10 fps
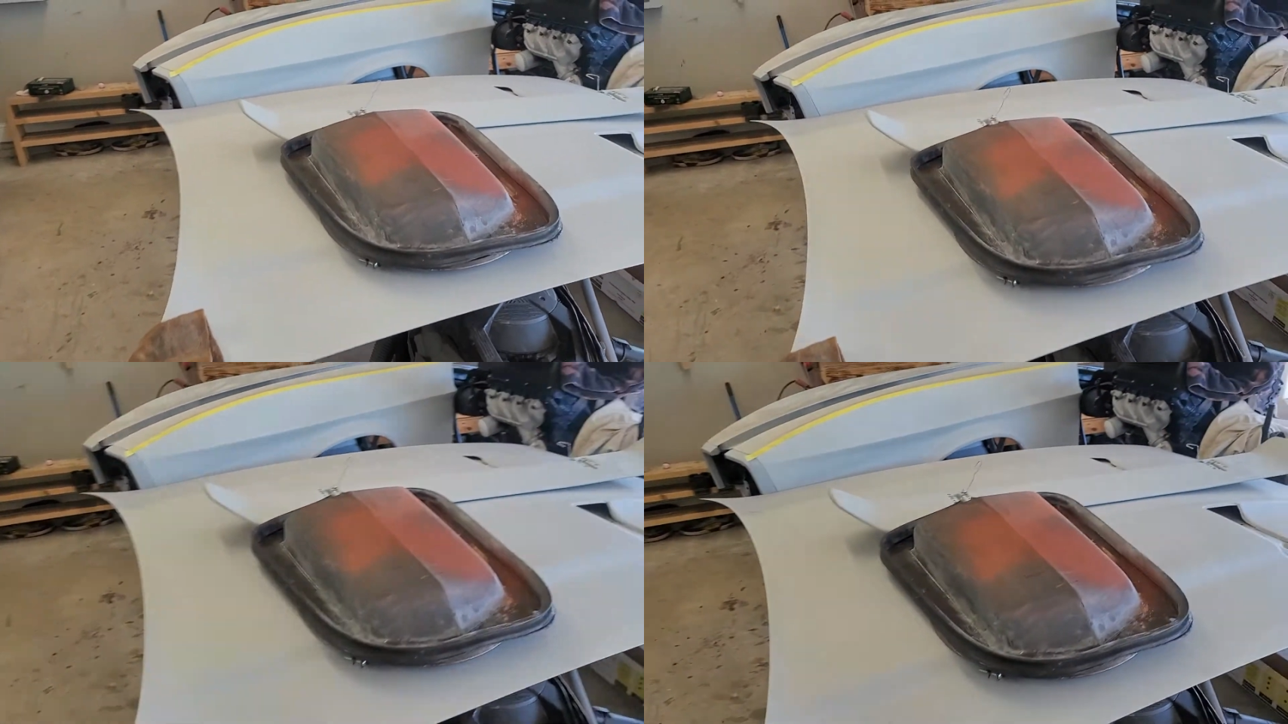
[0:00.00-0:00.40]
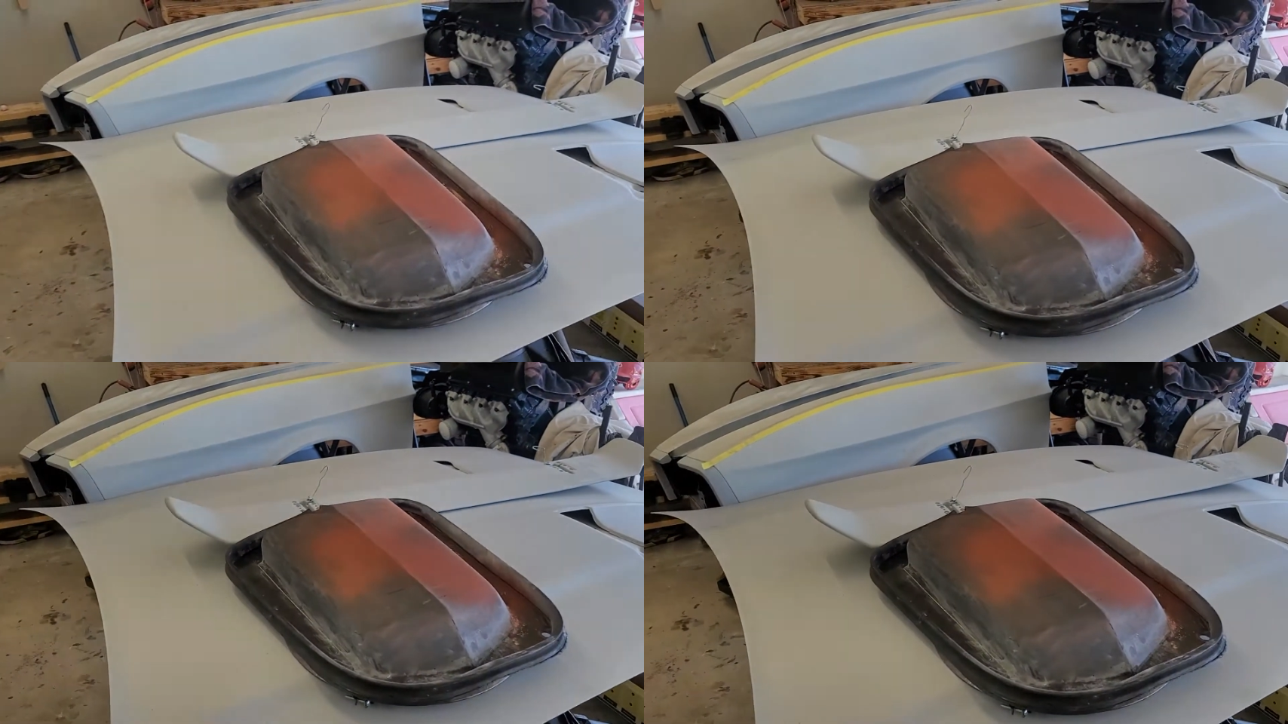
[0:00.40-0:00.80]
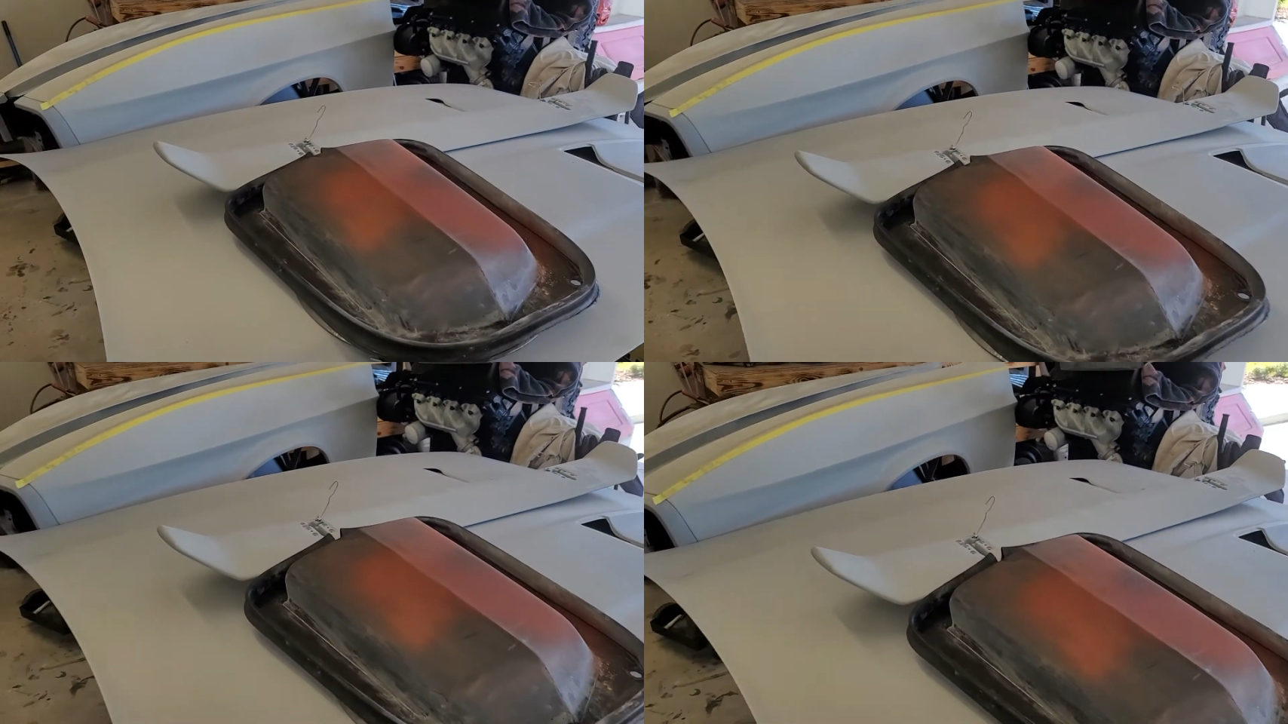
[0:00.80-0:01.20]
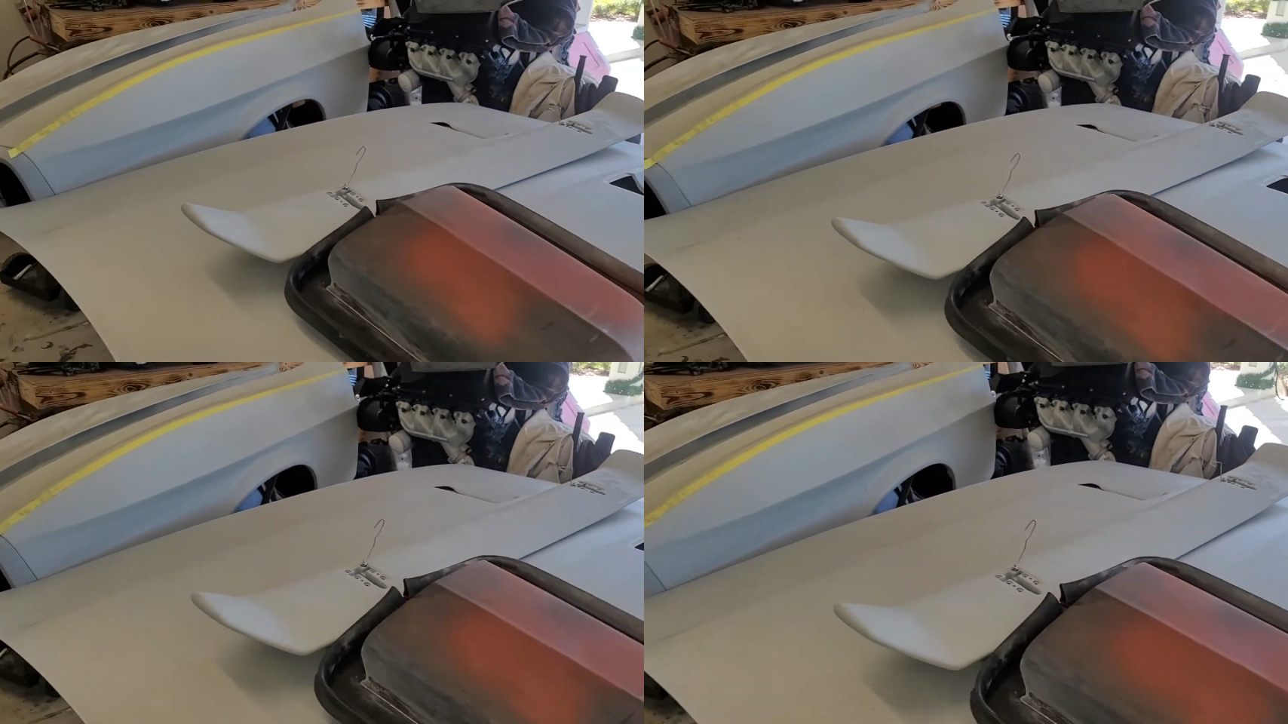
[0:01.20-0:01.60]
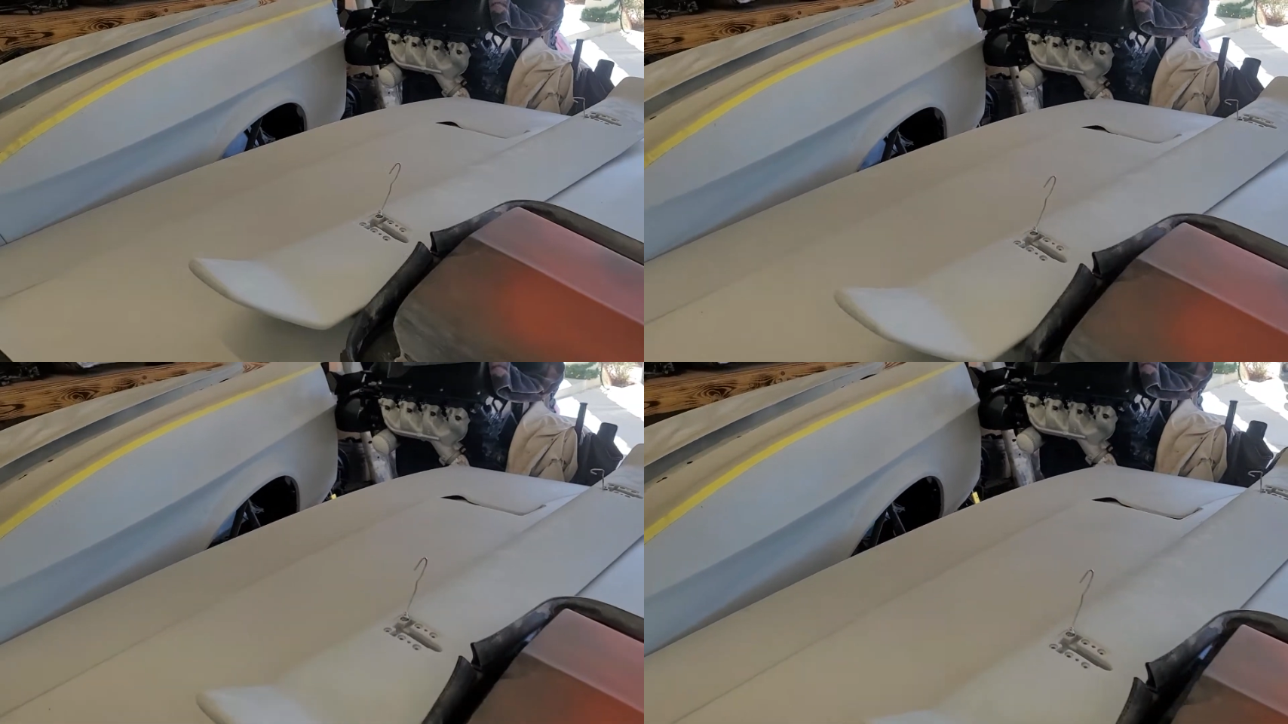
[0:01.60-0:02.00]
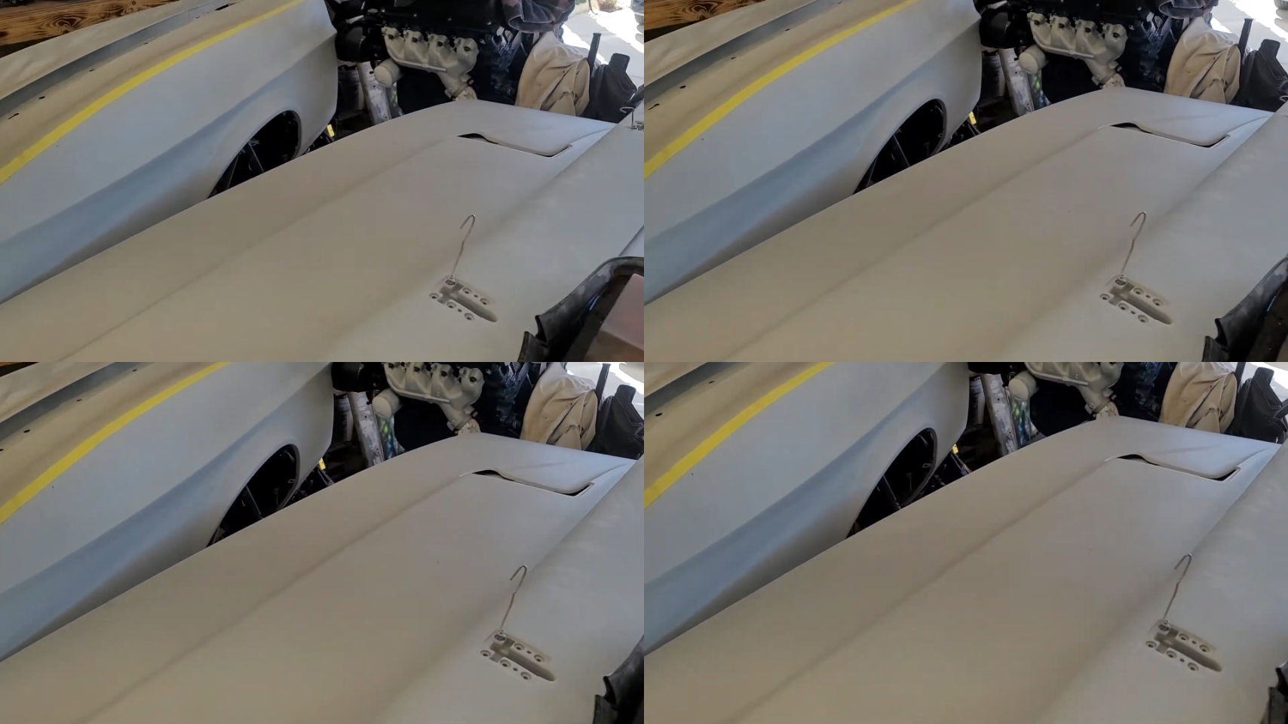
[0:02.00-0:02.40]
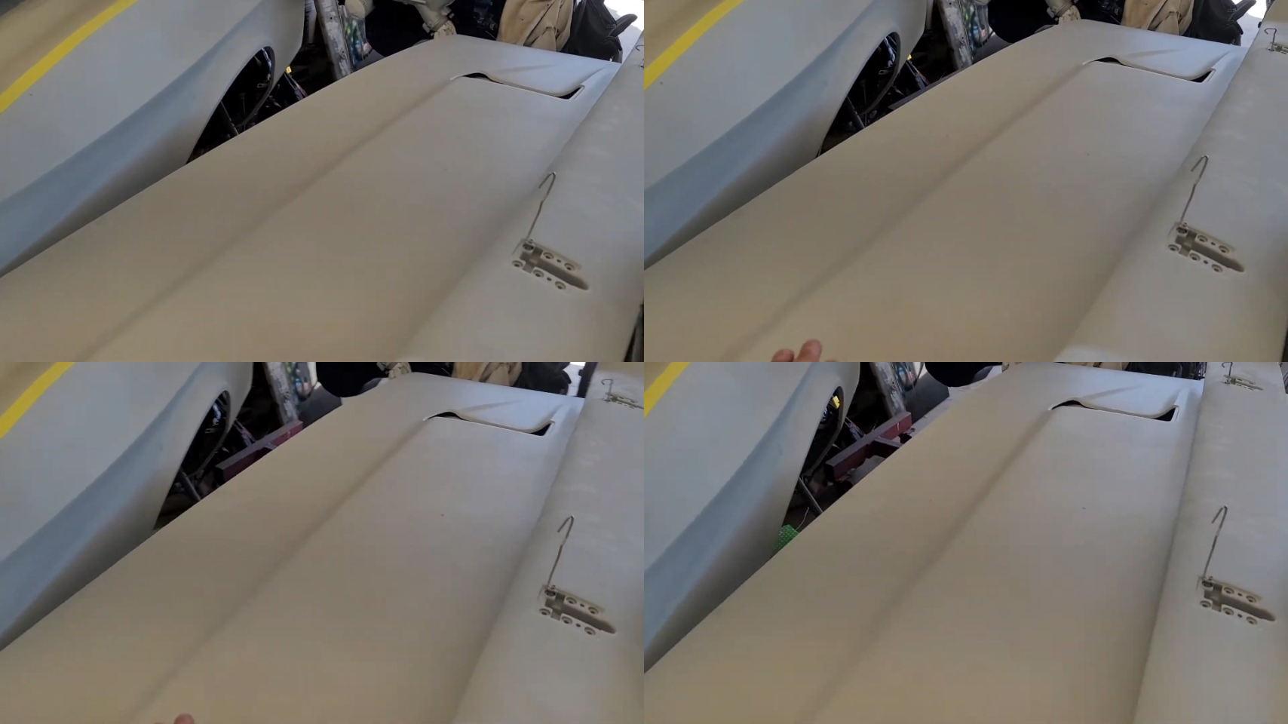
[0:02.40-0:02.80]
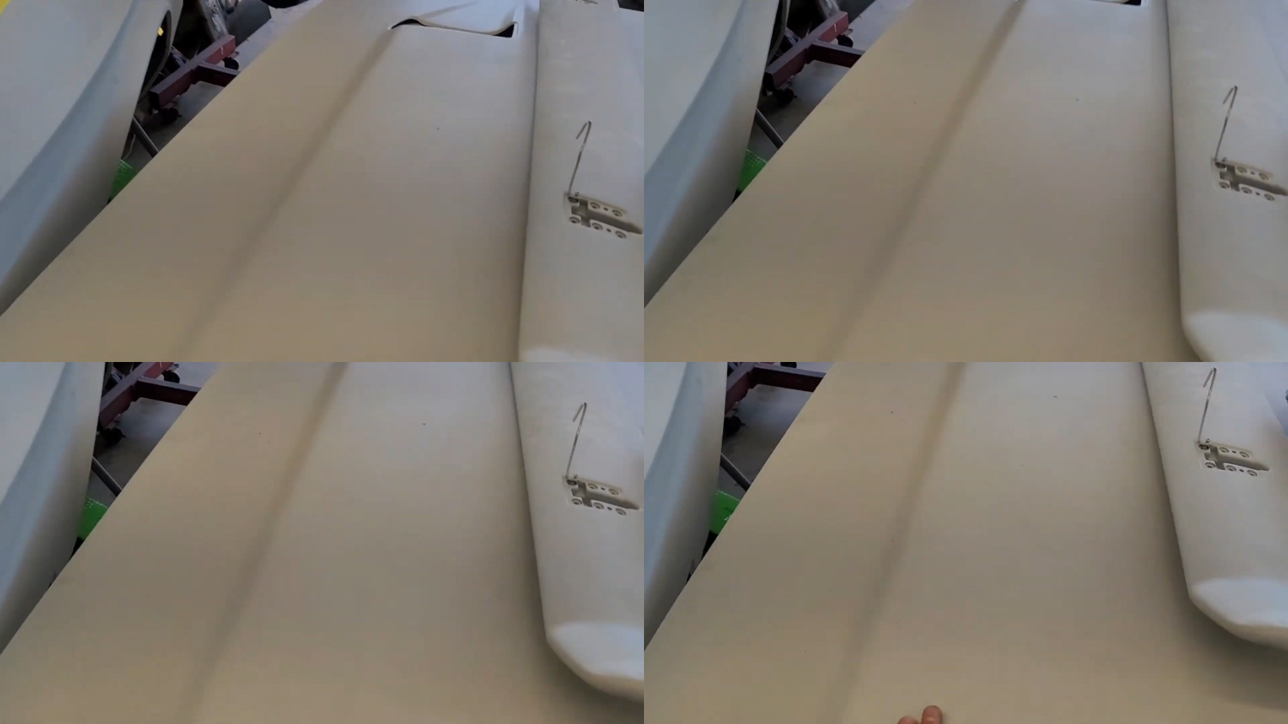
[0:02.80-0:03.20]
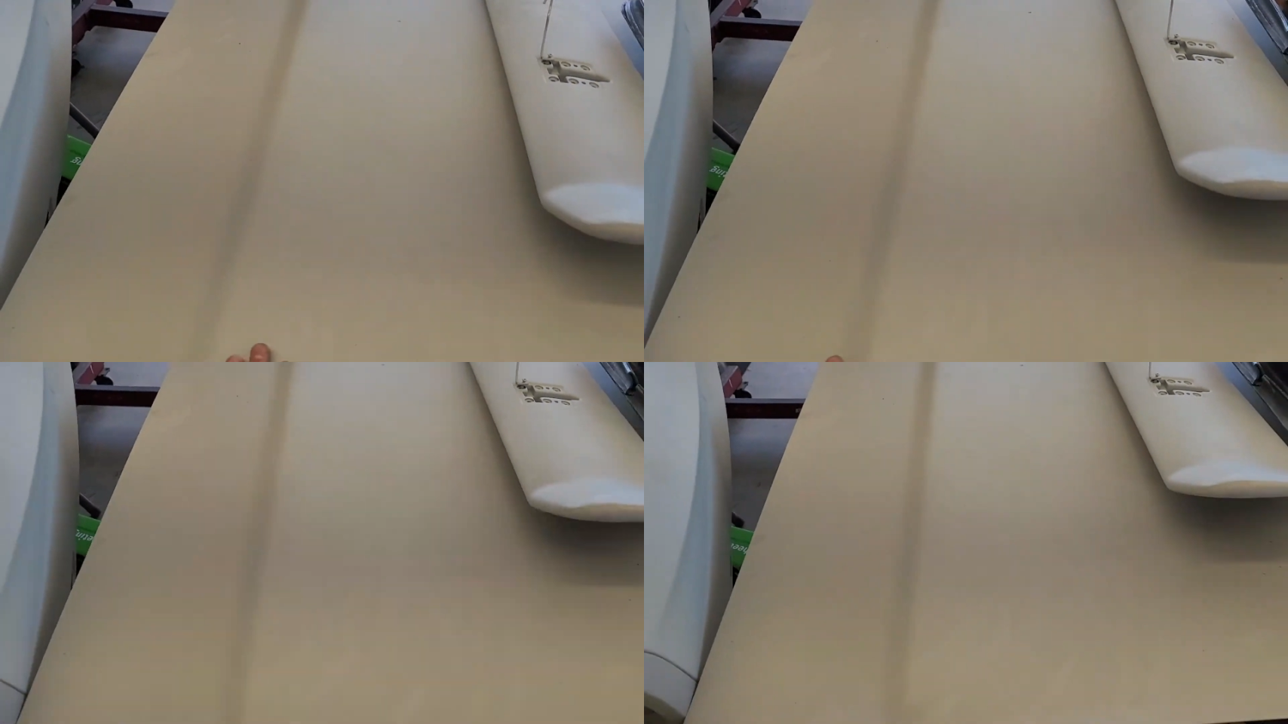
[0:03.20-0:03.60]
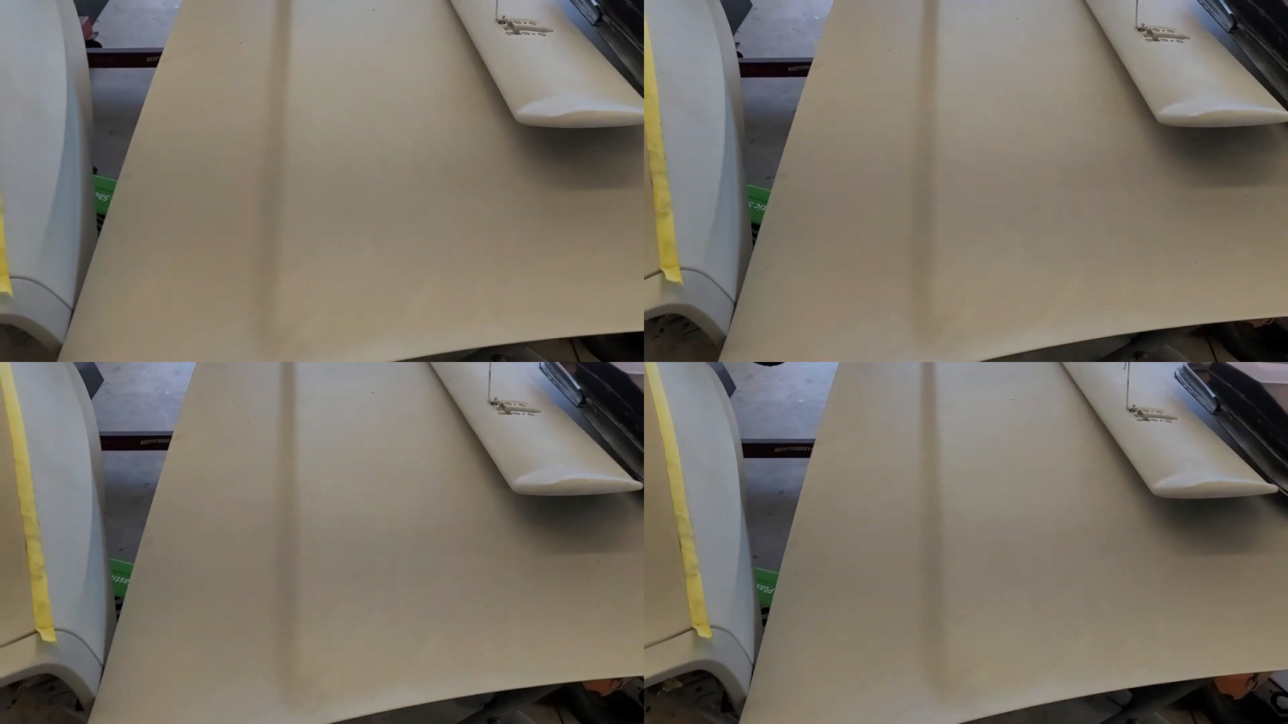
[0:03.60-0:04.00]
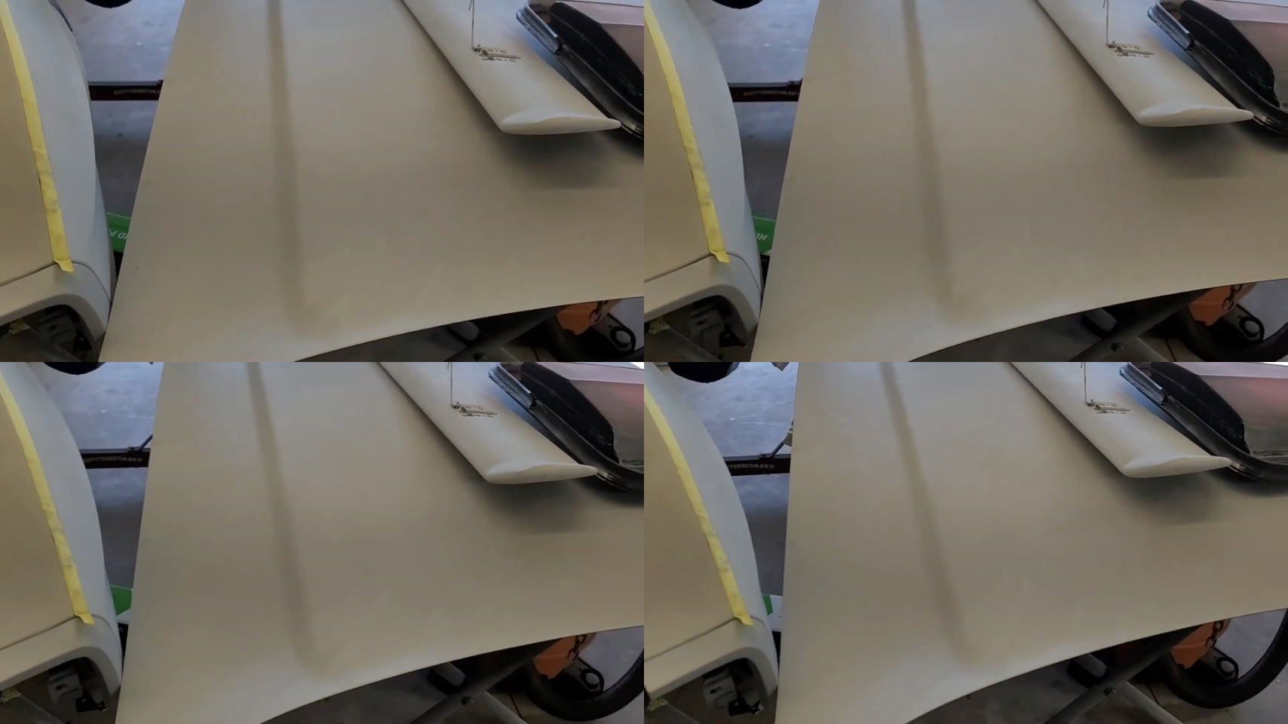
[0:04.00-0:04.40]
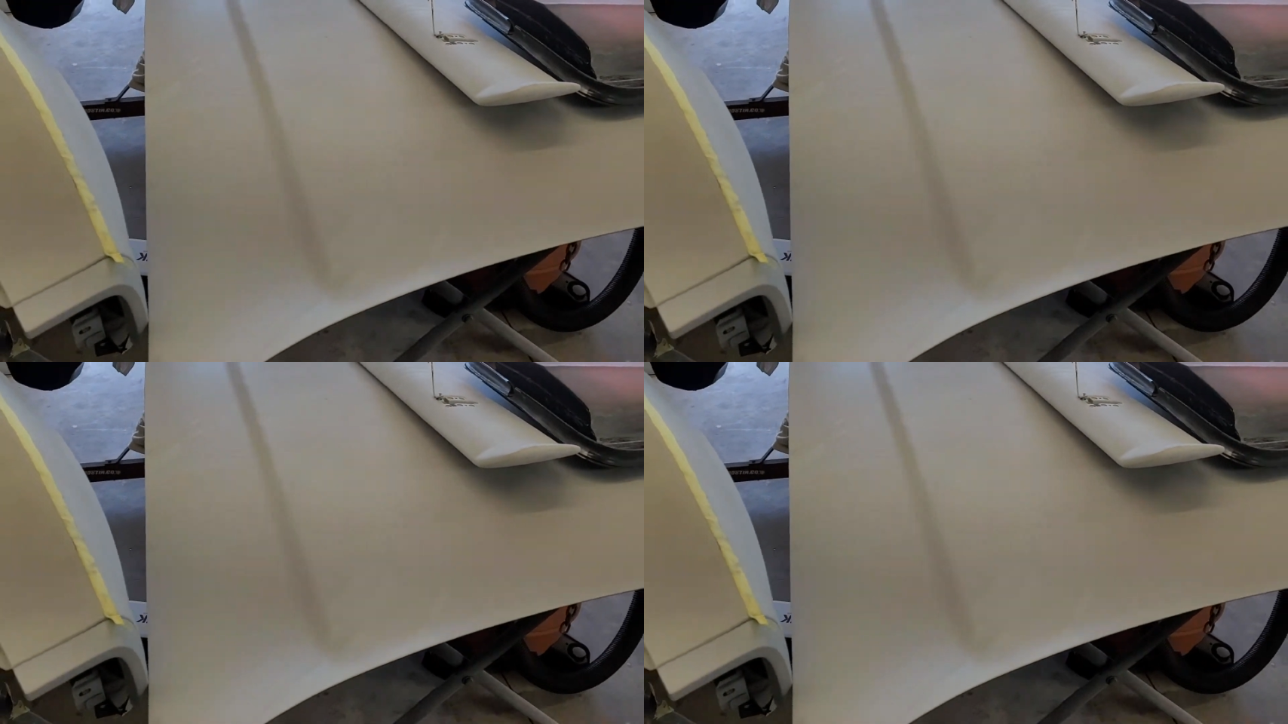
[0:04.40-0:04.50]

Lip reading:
Nobody's mouth can be seen.